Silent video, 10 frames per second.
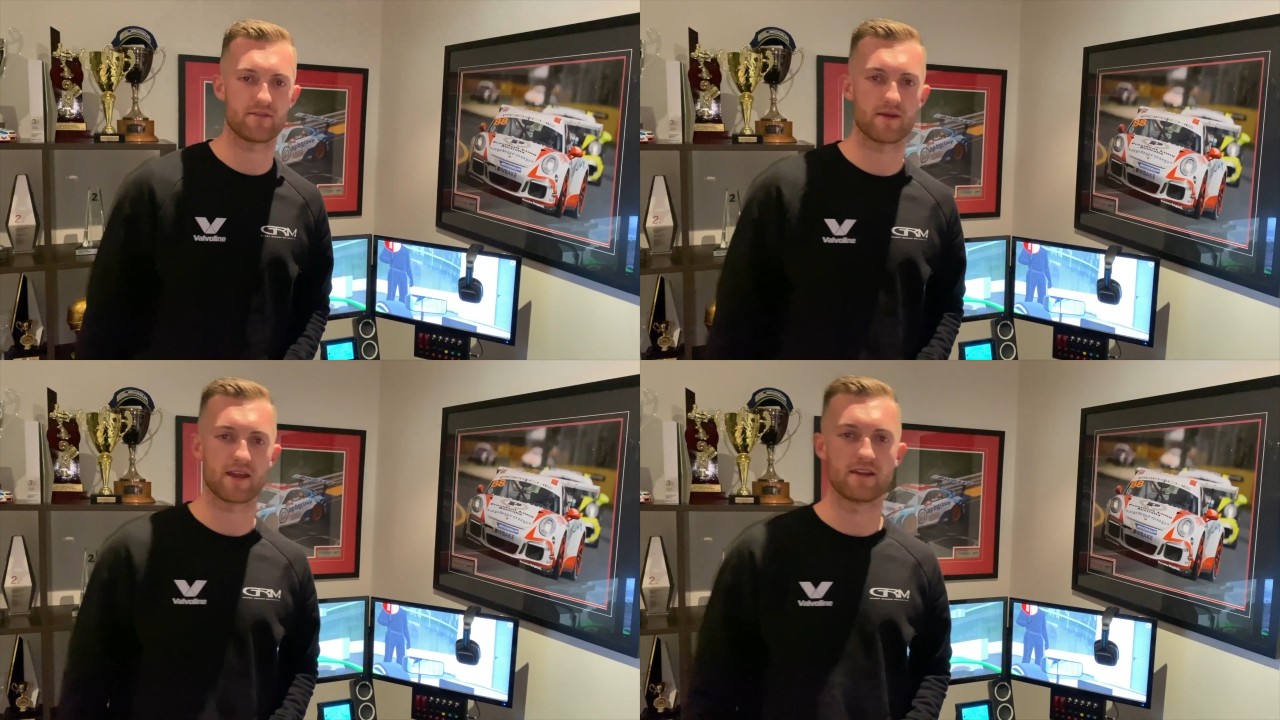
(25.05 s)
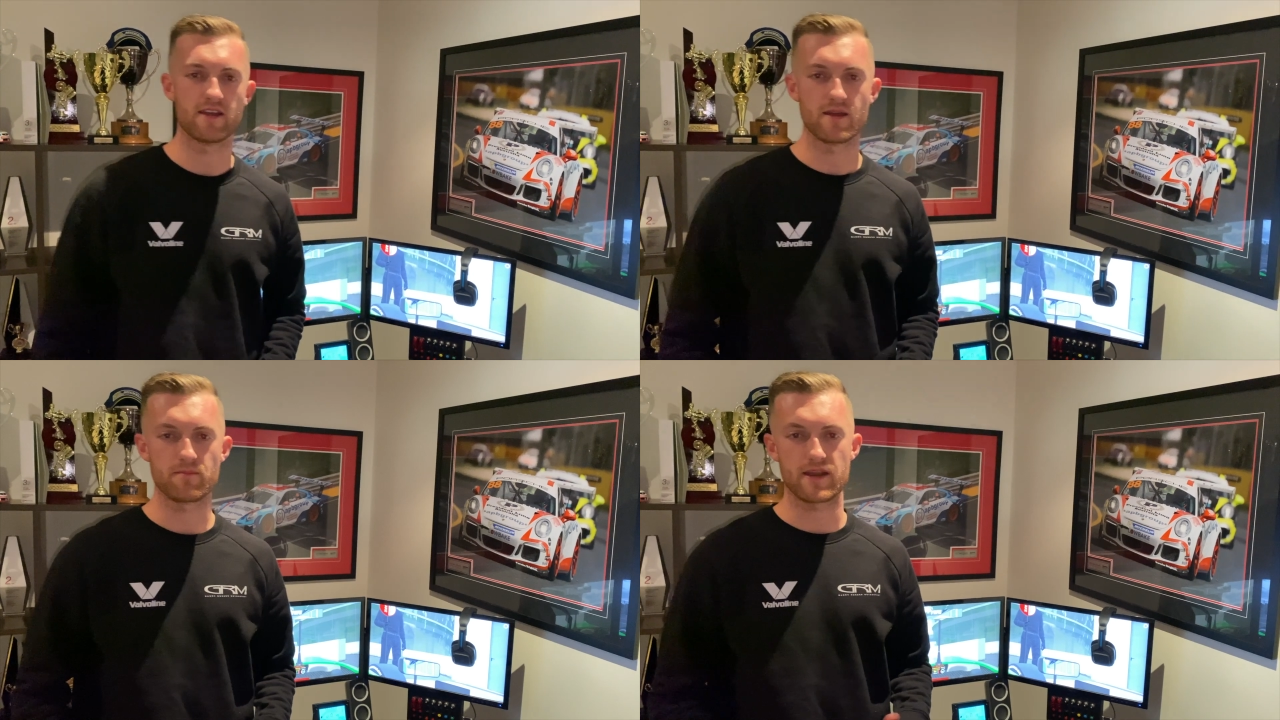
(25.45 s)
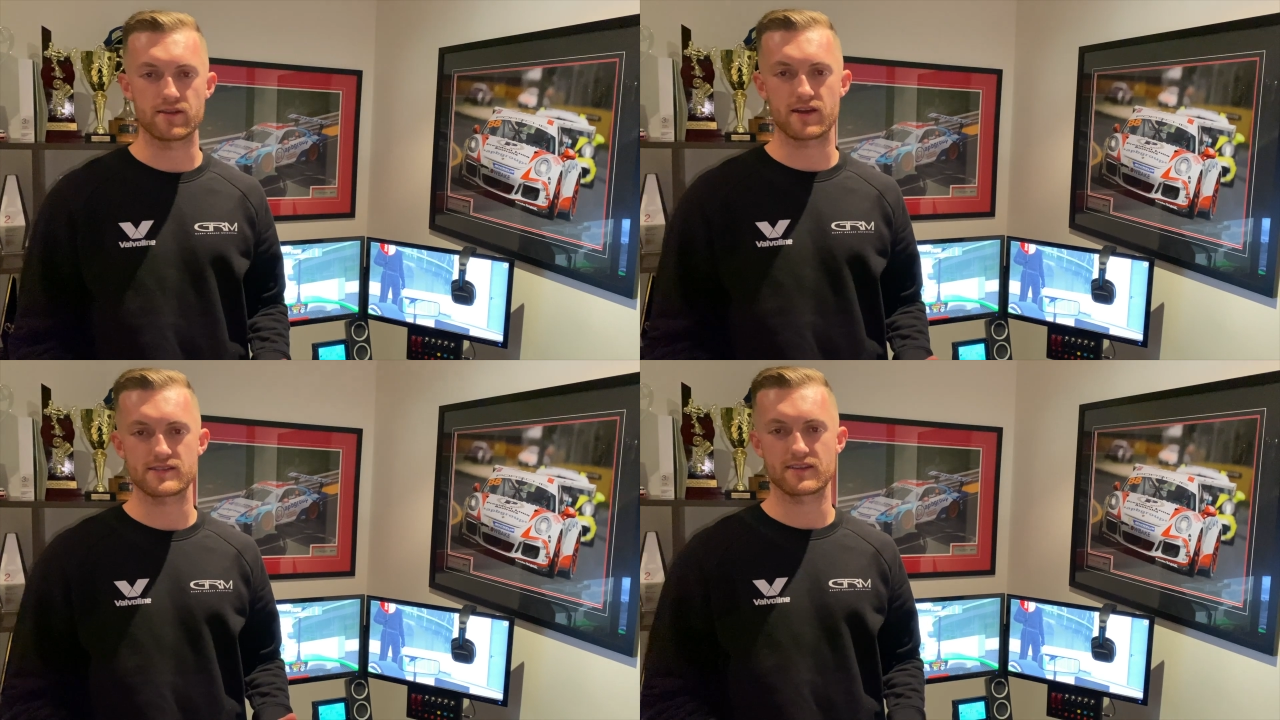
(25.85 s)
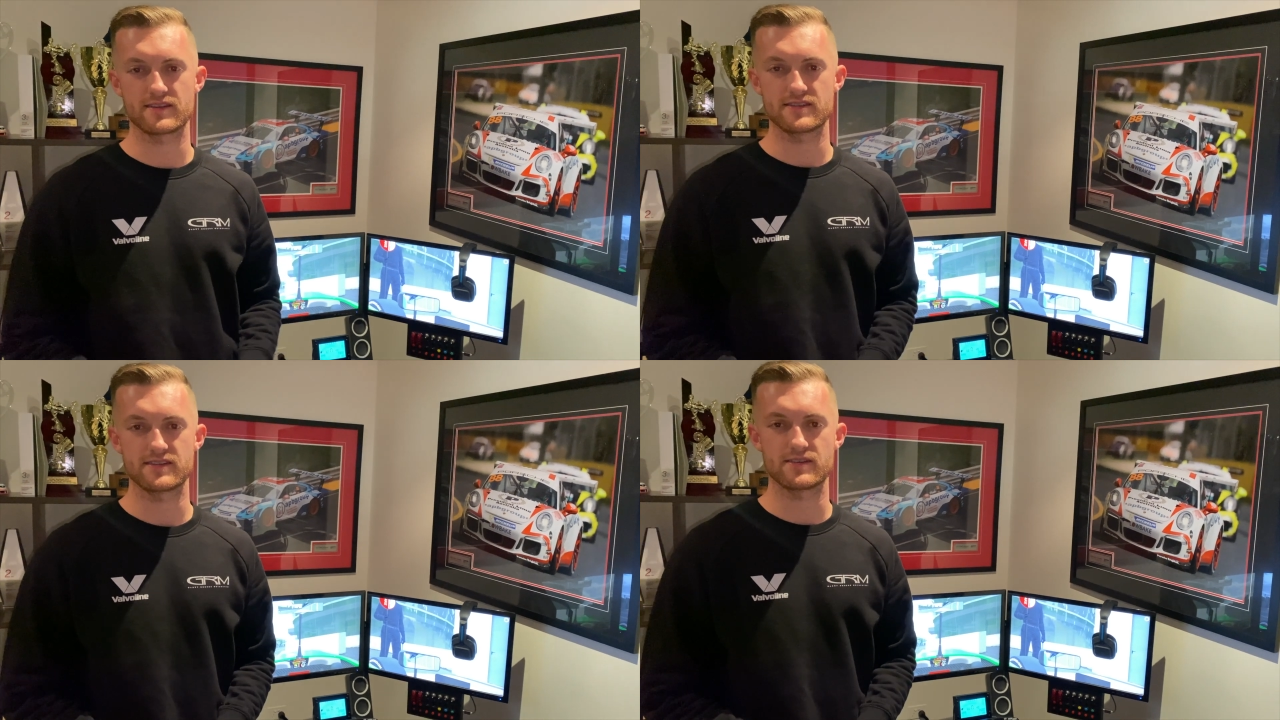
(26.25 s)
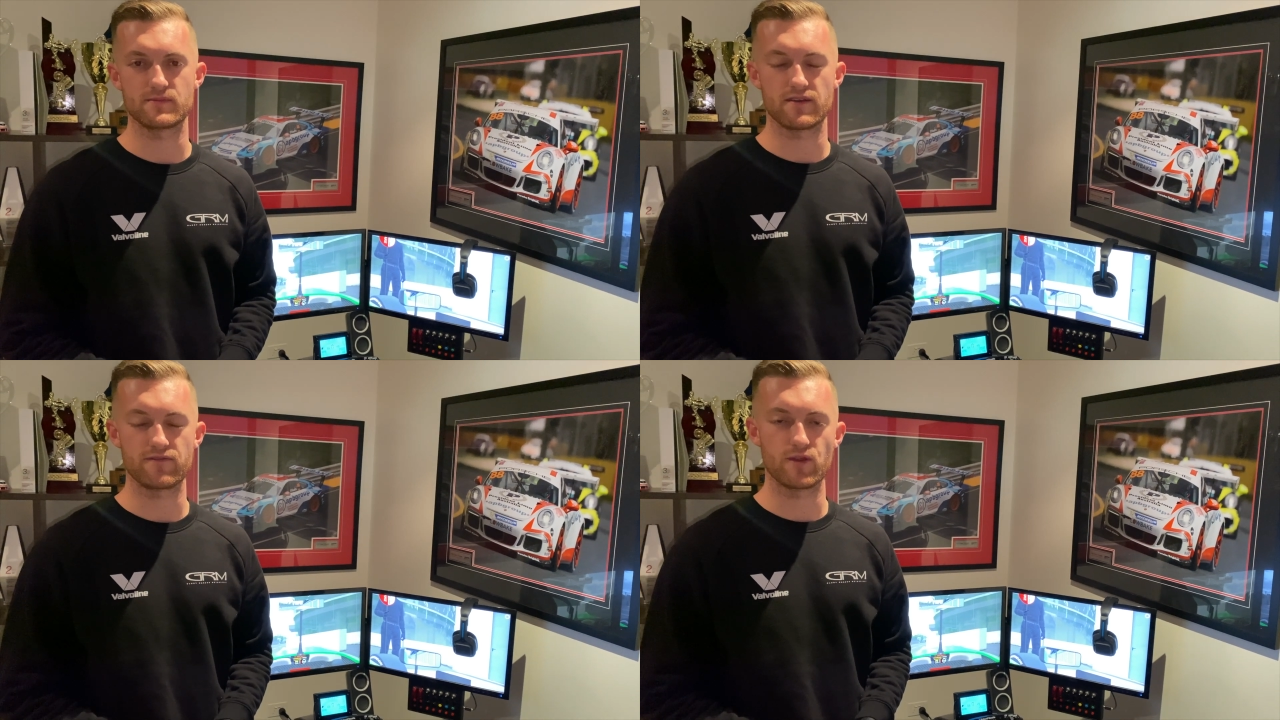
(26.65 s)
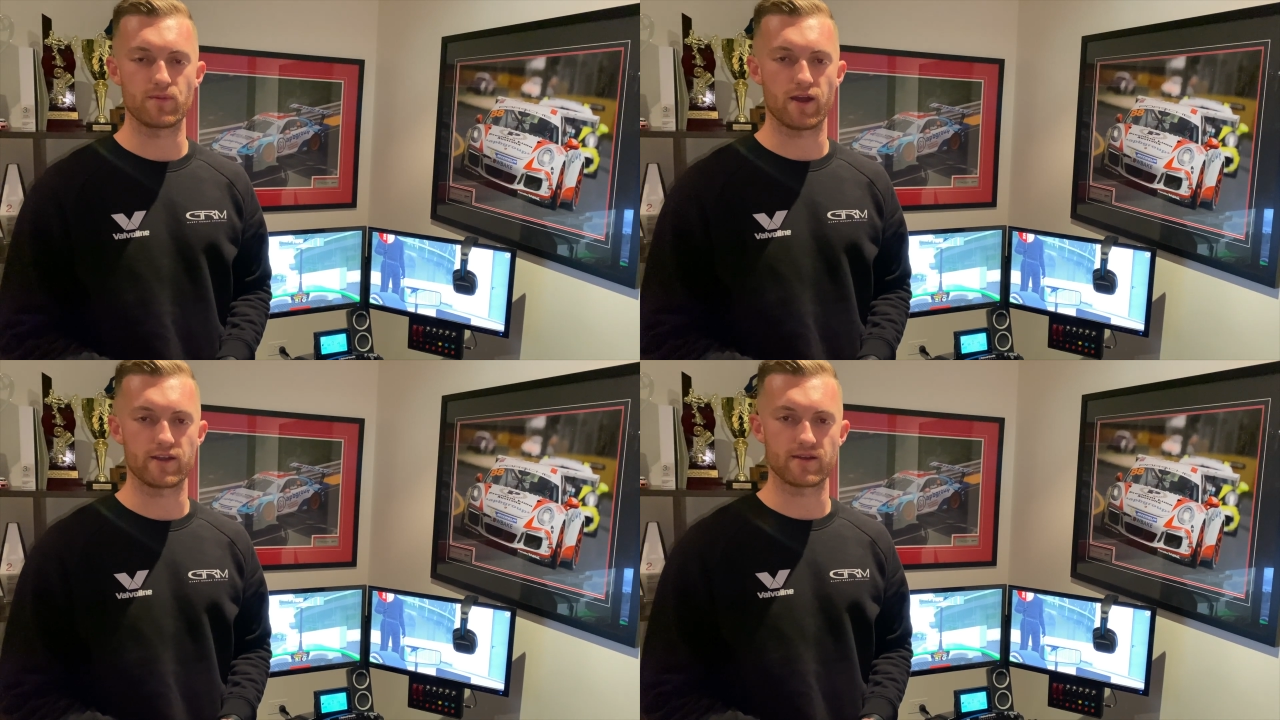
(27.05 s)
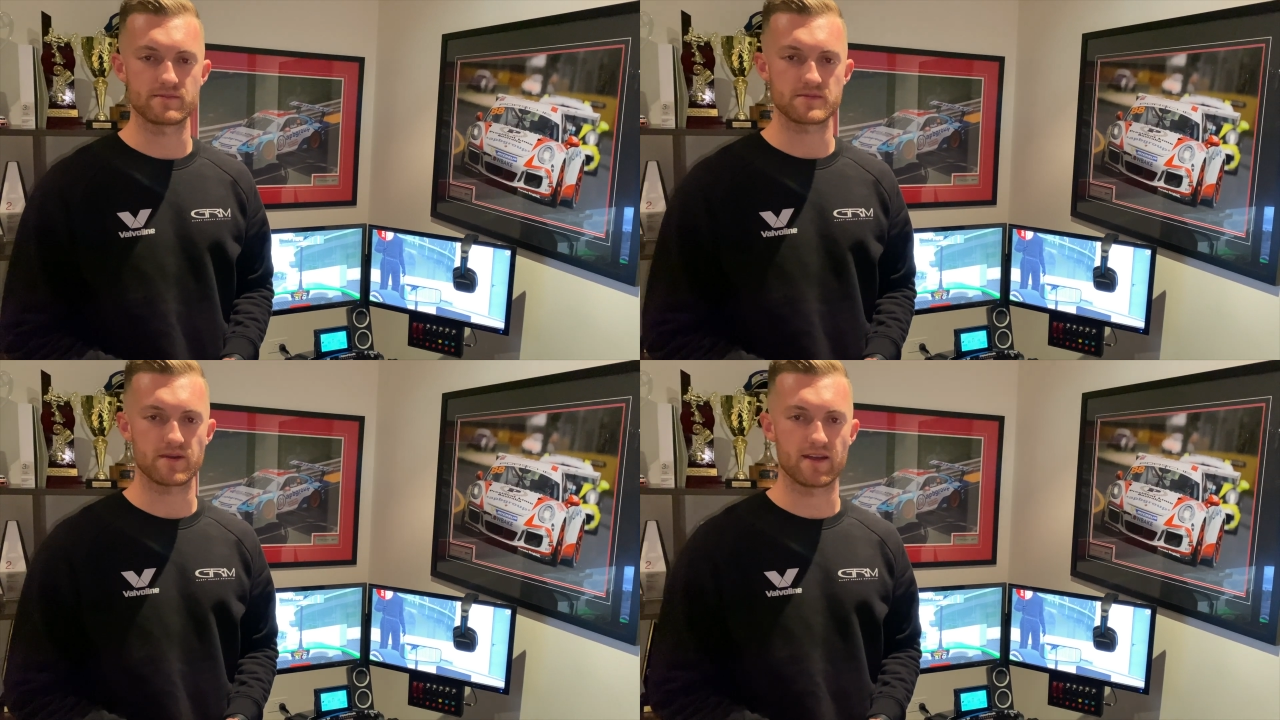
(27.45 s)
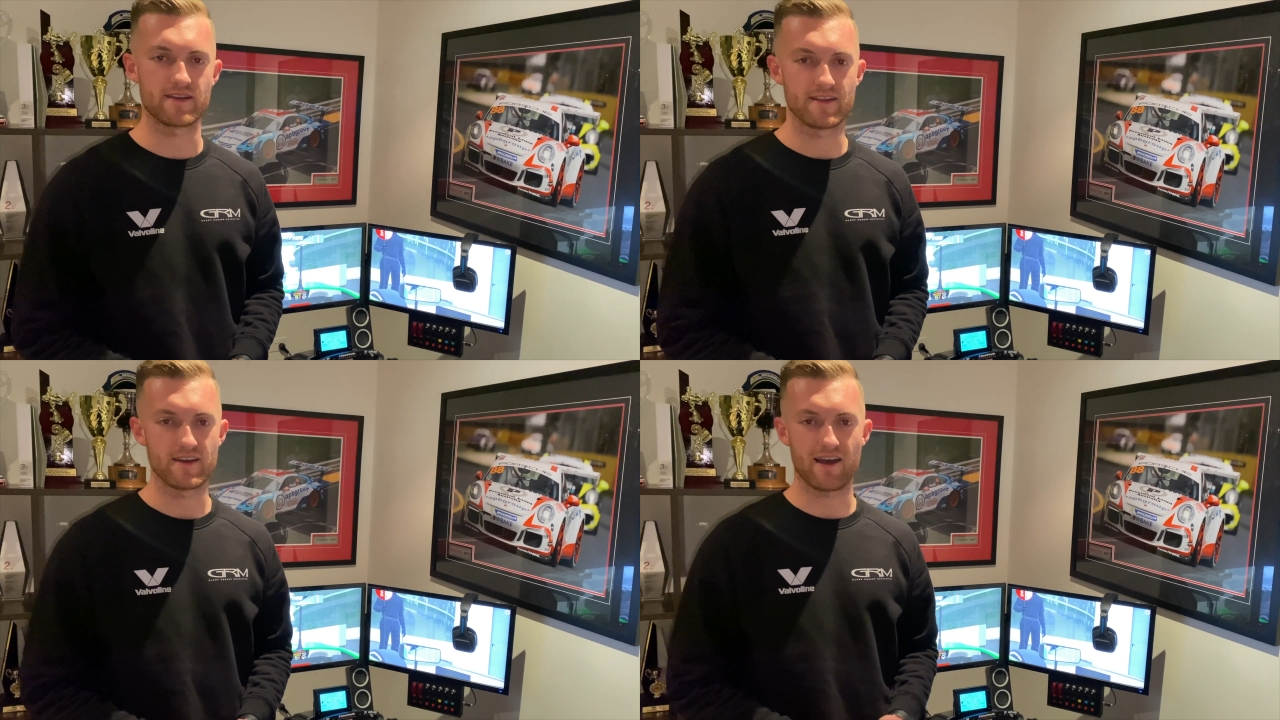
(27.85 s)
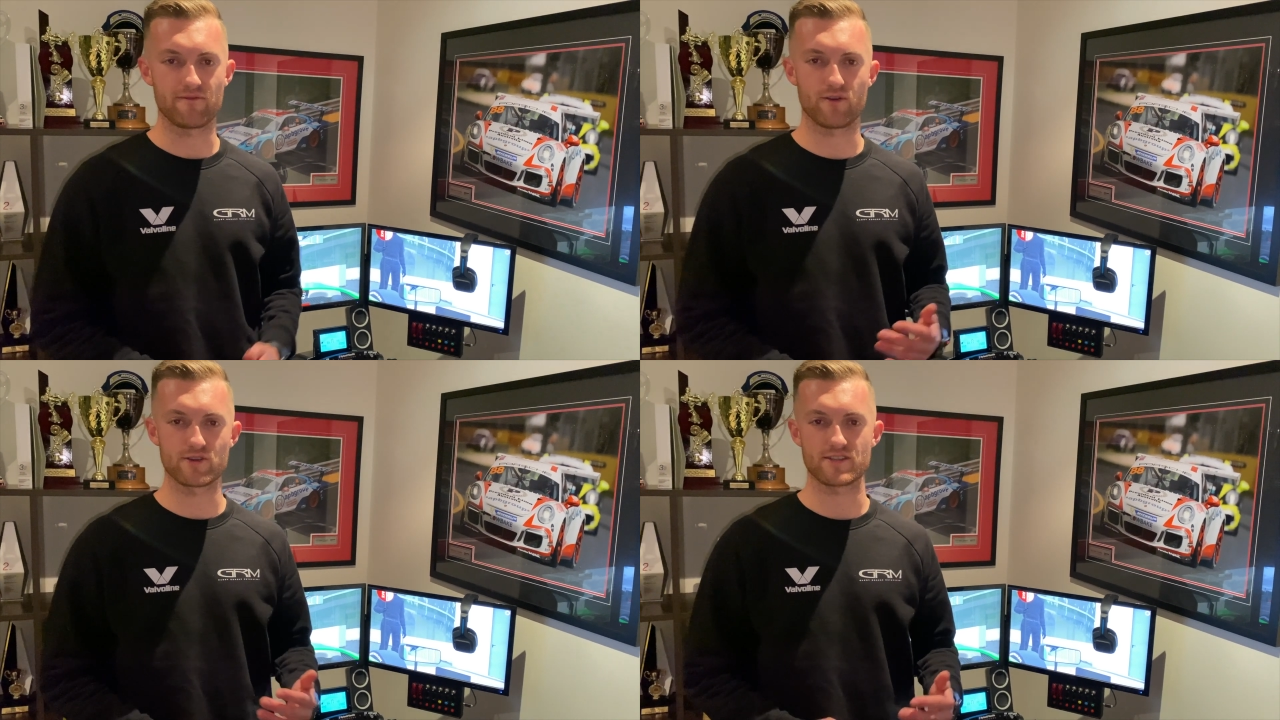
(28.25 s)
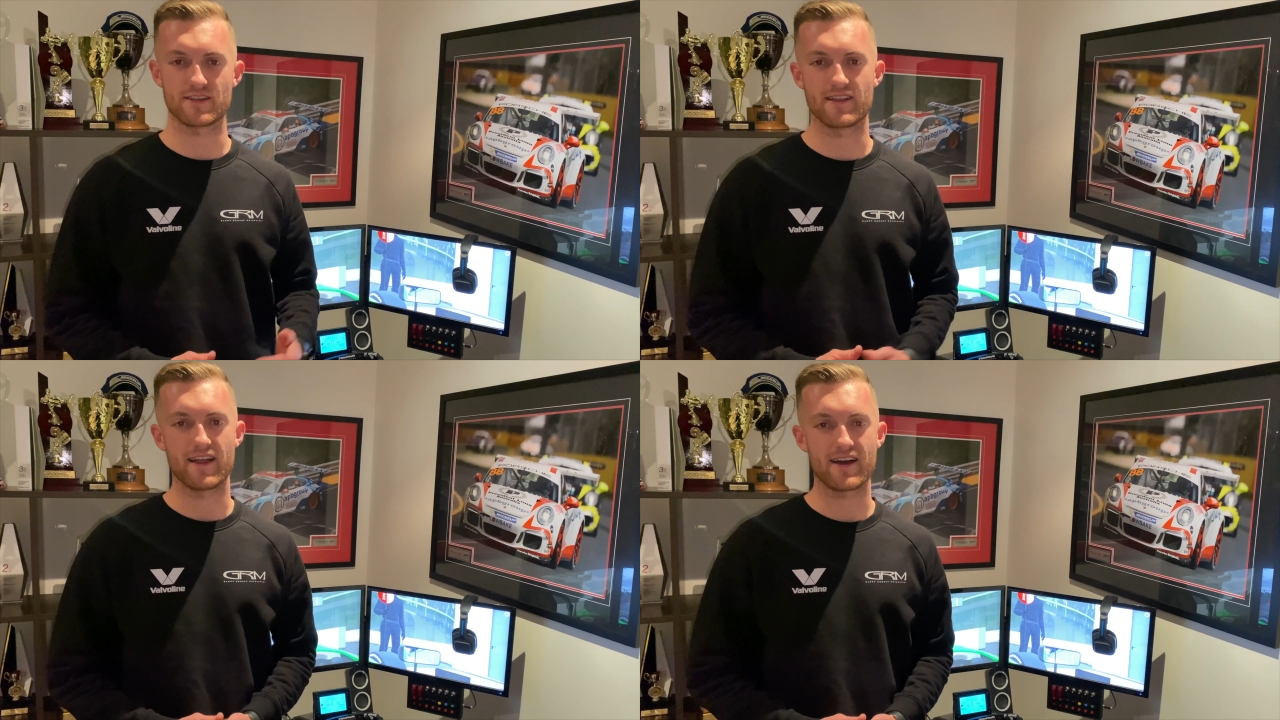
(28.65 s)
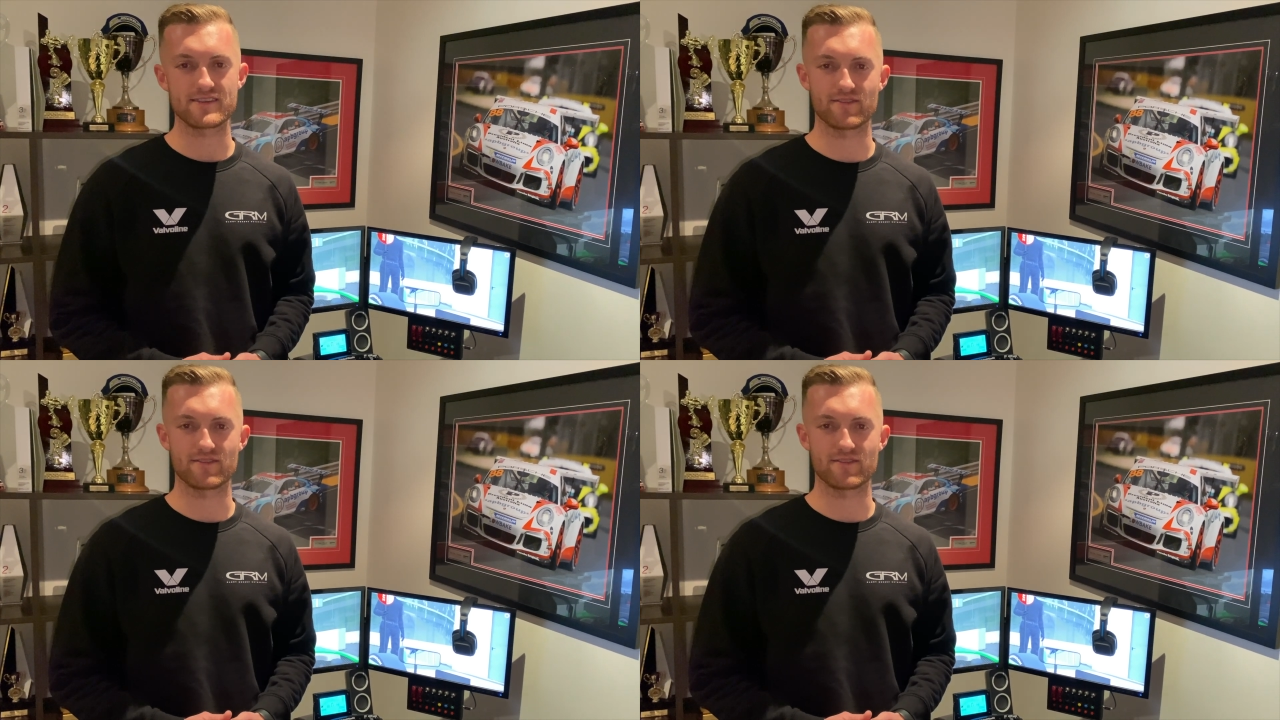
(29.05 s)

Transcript: I mean, been nice and consistent with a few podiums, but unfortunately in the last